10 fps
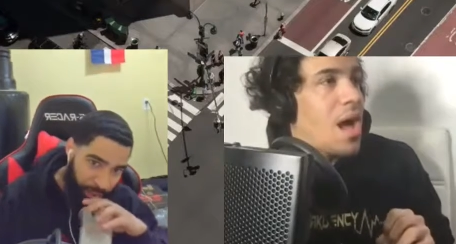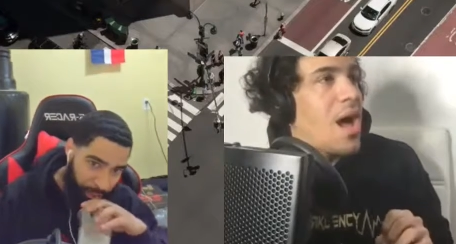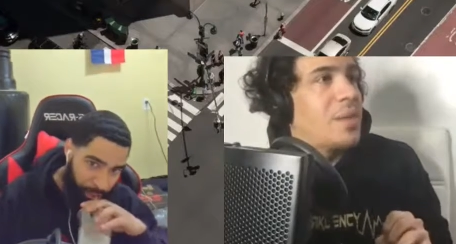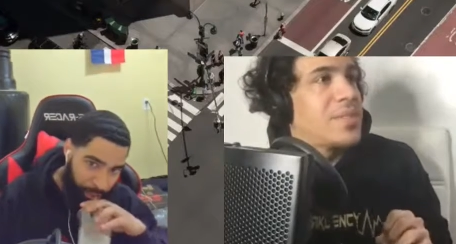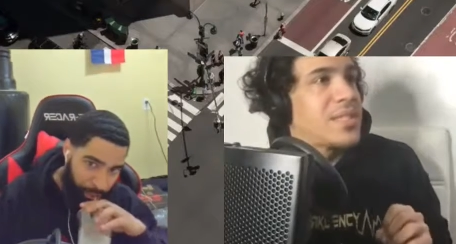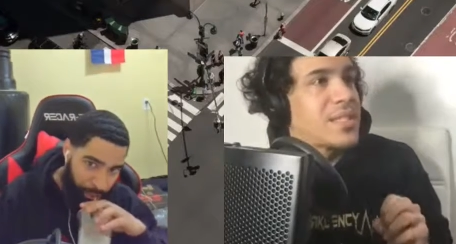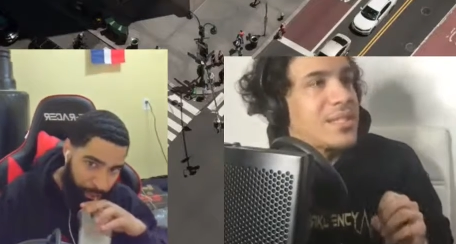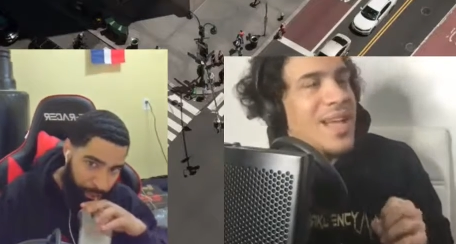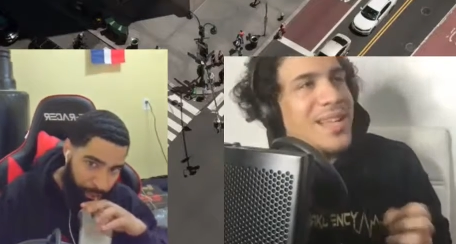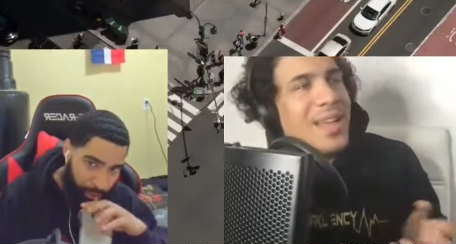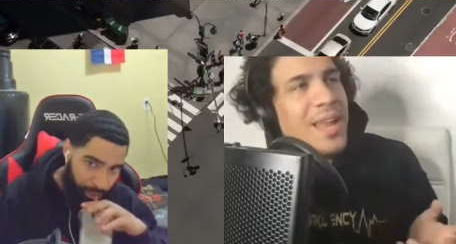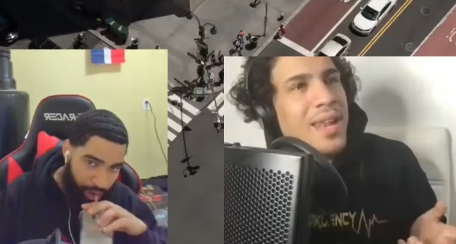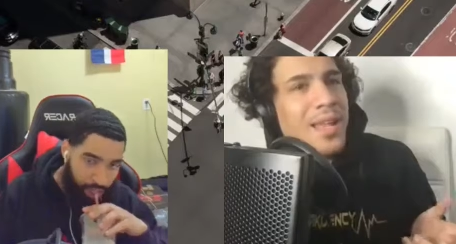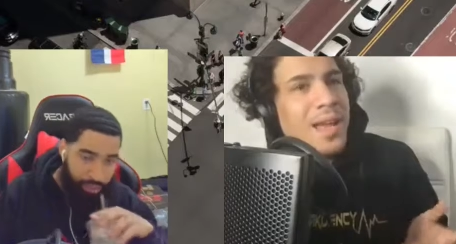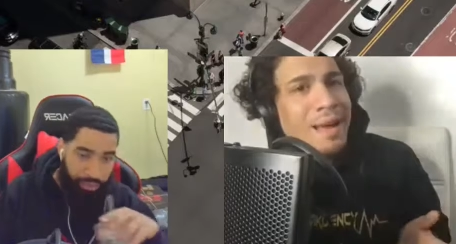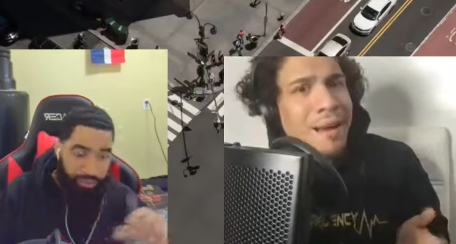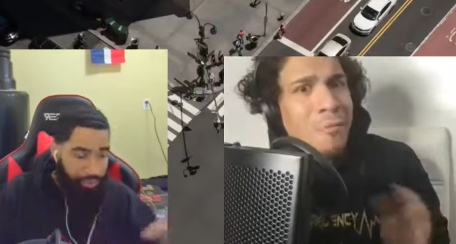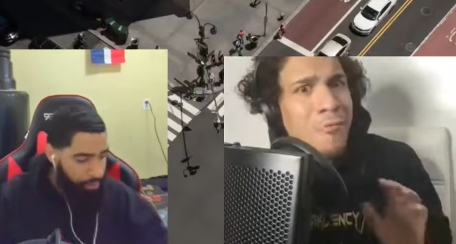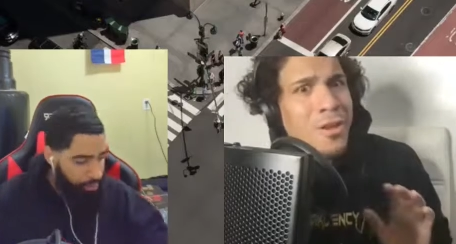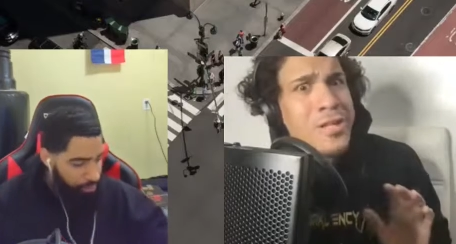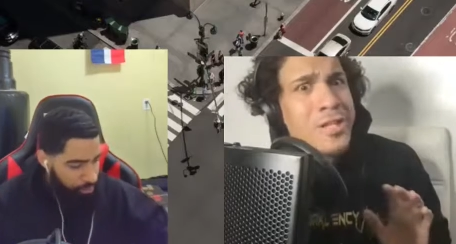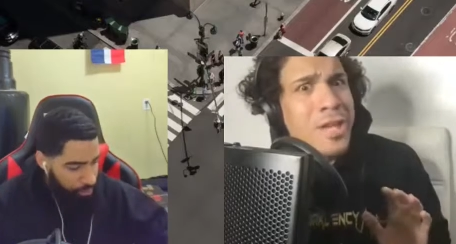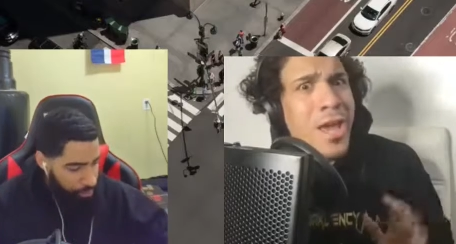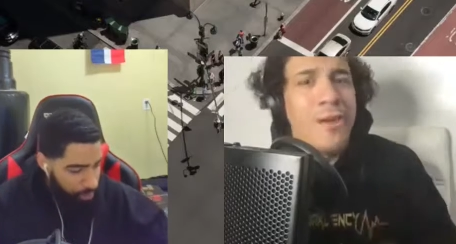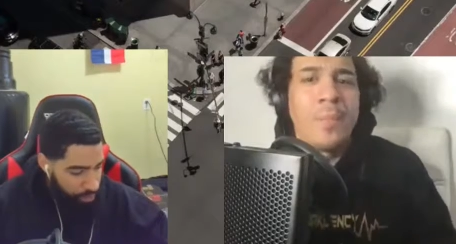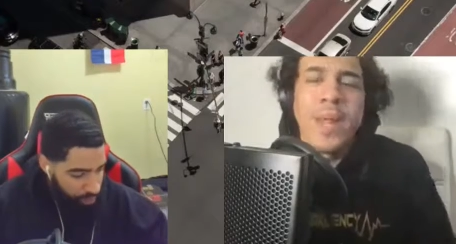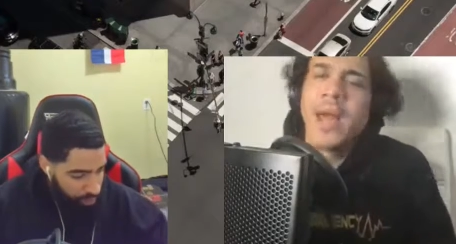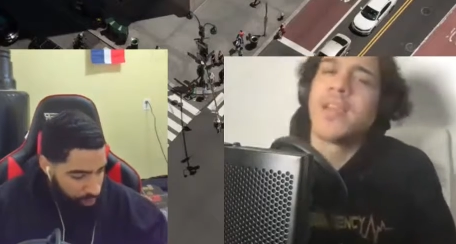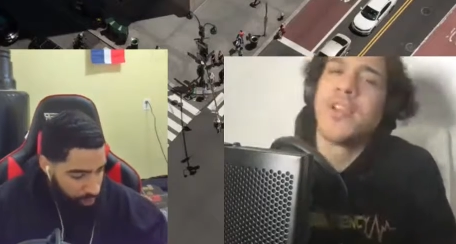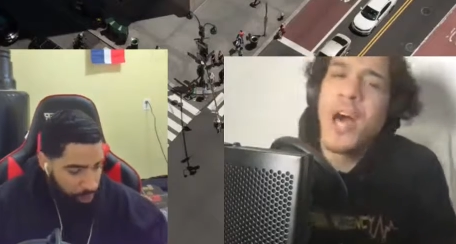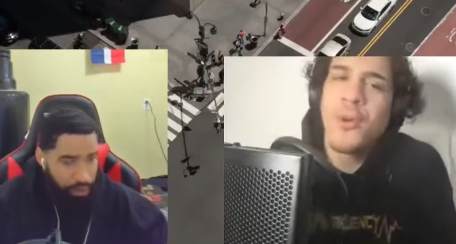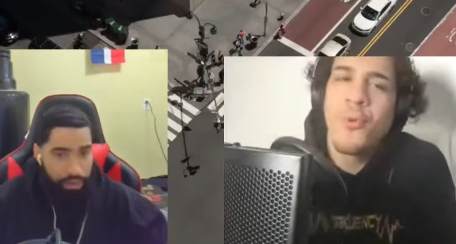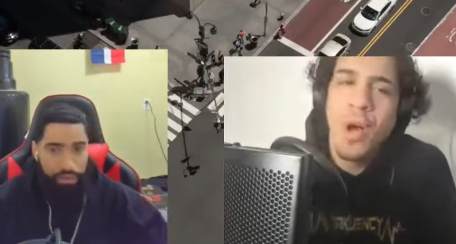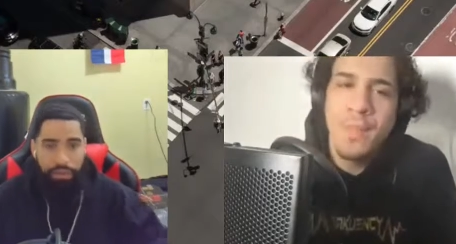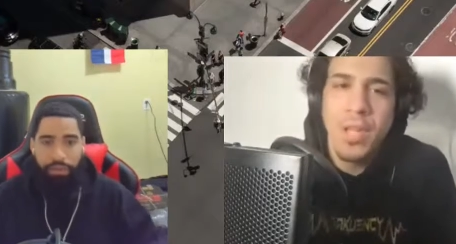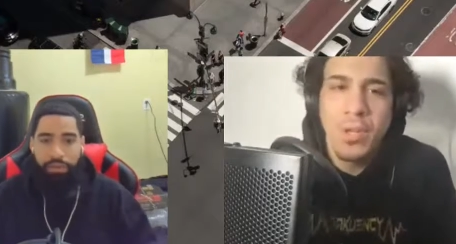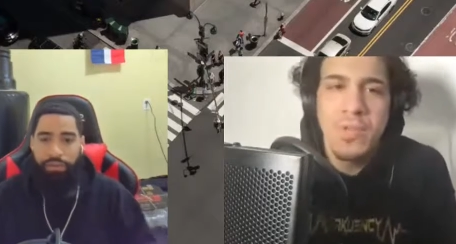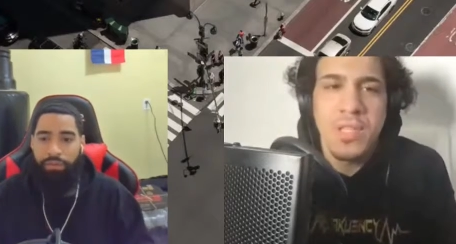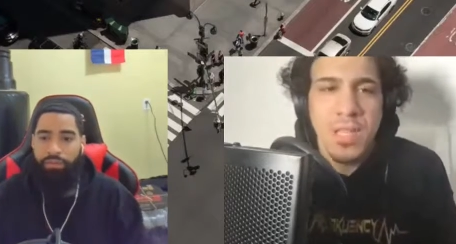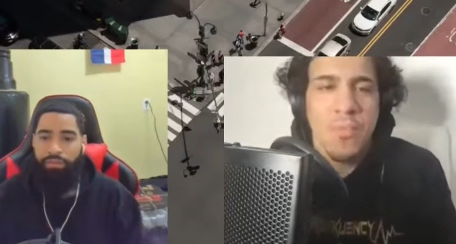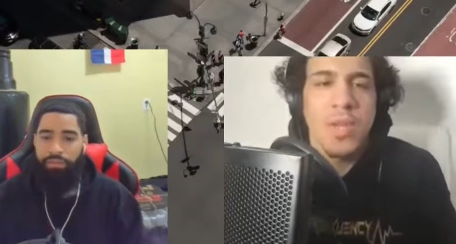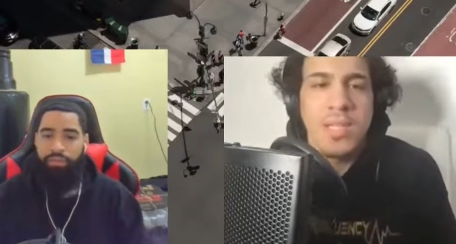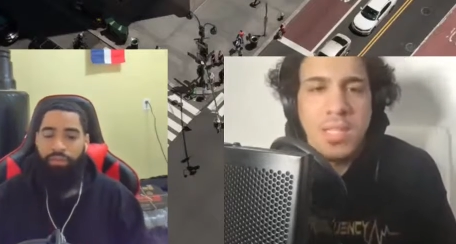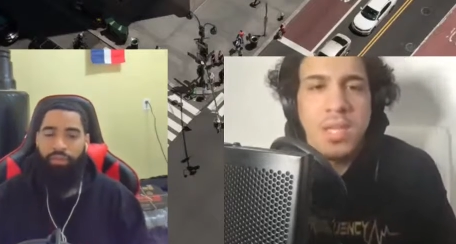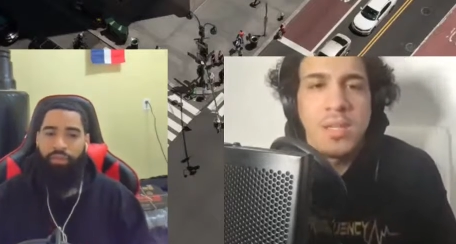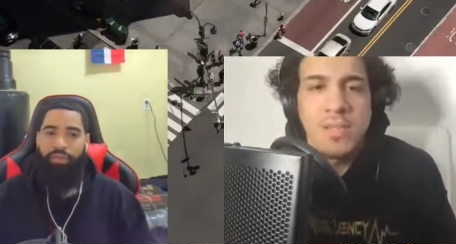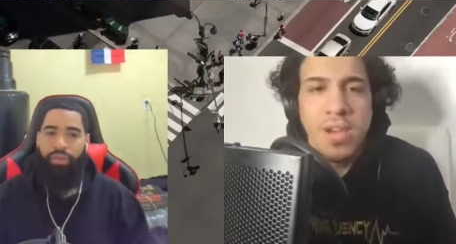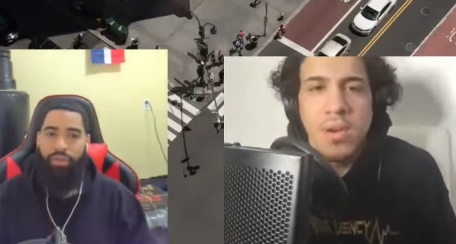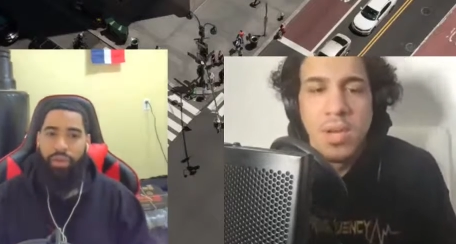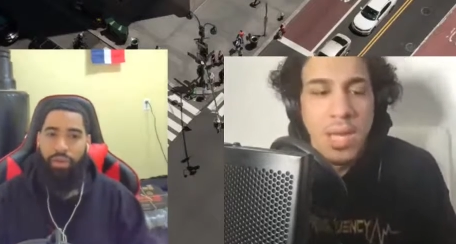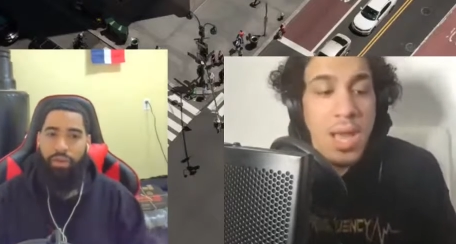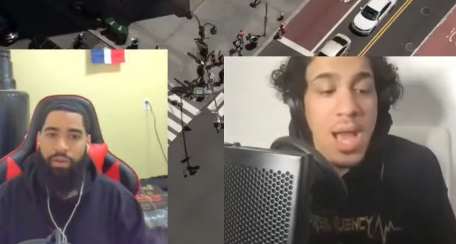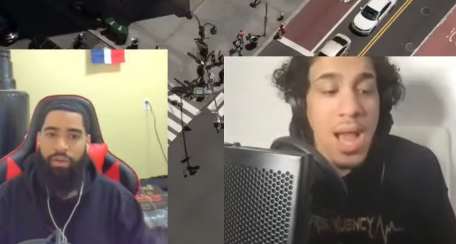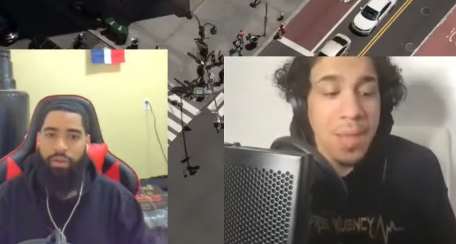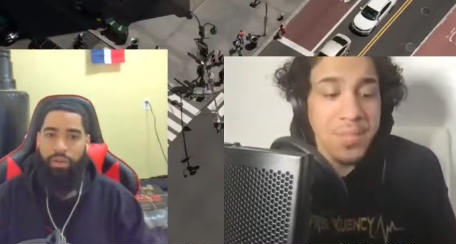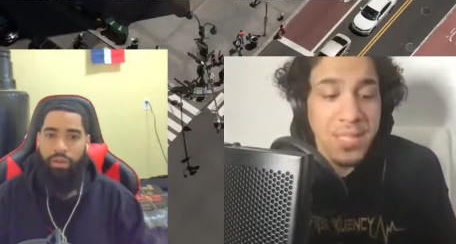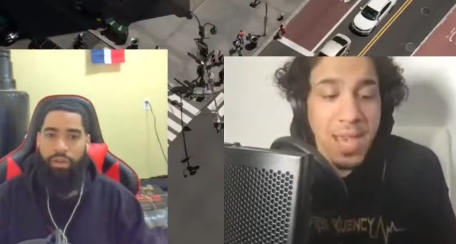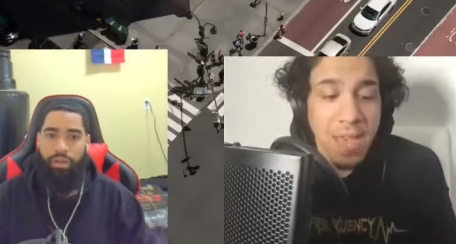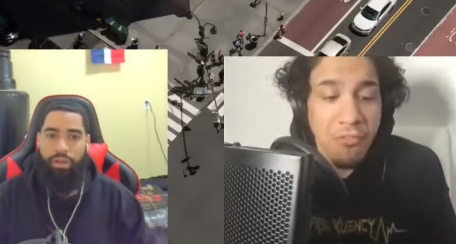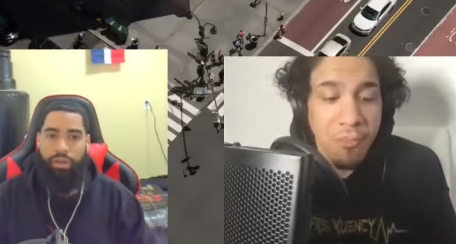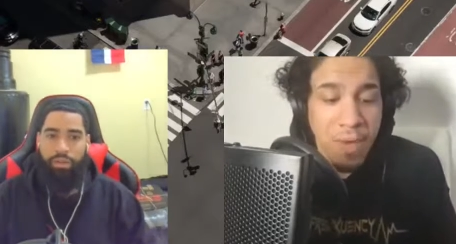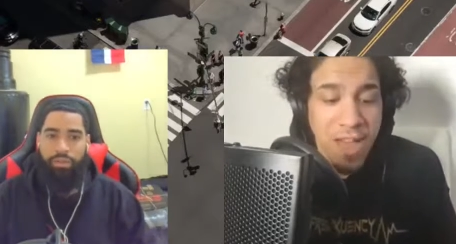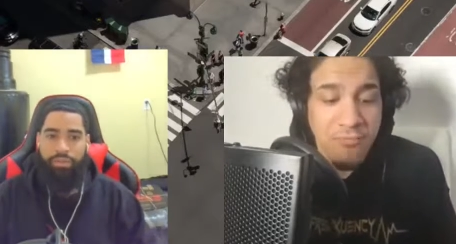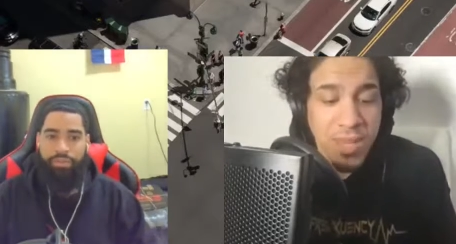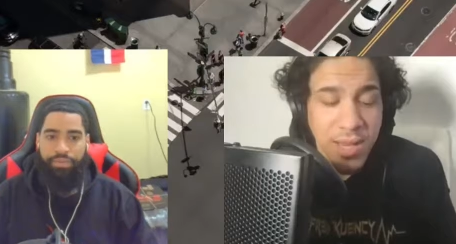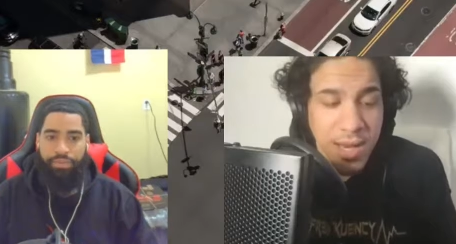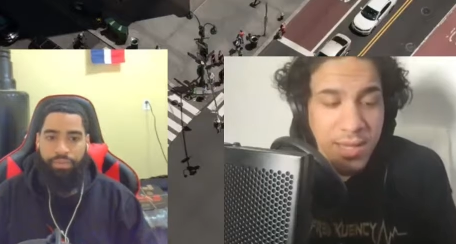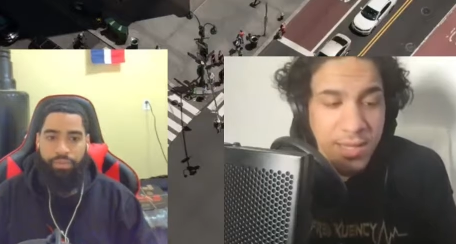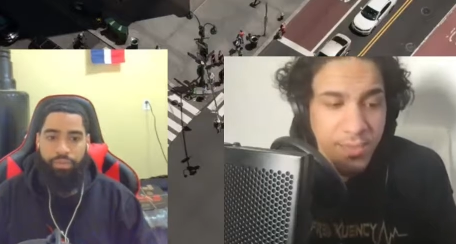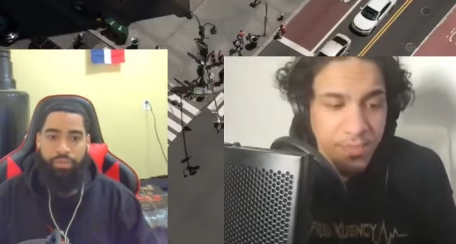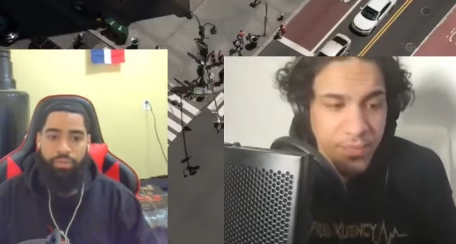Speaker 1: I'm not like, not like oh, I'm really scared, but like you know, I don't want him to lose this. I want to see a good round. I'm scared for Math because